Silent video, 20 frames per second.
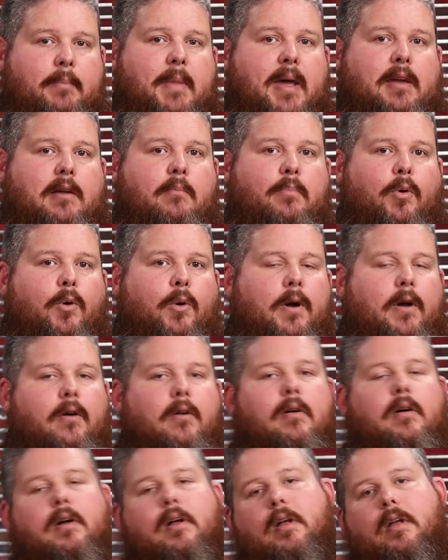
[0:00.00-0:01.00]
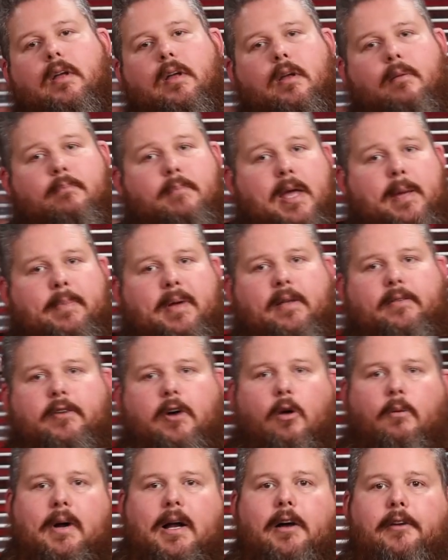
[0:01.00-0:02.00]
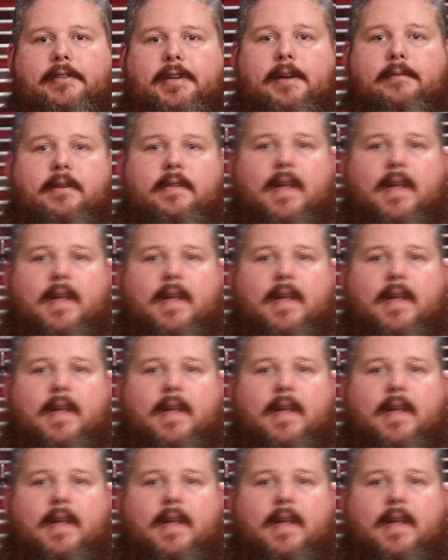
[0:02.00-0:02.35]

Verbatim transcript: to make it boil. Maybe it's all relative